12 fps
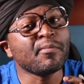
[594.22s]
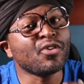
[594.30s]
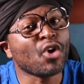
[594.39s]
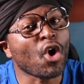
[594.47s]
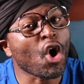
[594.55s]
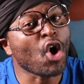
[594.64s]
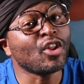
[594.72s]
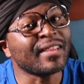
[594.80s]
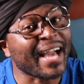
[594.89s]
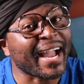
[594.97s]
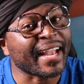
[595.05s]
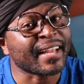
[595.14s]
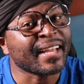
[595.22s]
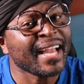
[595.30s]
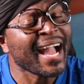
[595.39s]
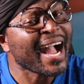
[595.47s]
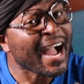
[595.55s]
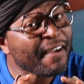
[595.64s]
you're online,
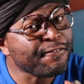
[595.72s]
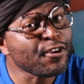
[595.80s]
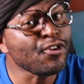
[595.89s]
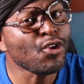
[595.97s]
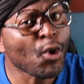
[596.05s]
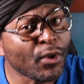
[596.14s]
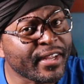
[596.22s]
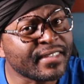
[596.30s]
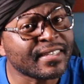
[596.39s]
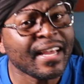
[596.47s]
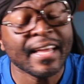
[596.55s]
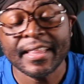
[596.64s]
Have you noticed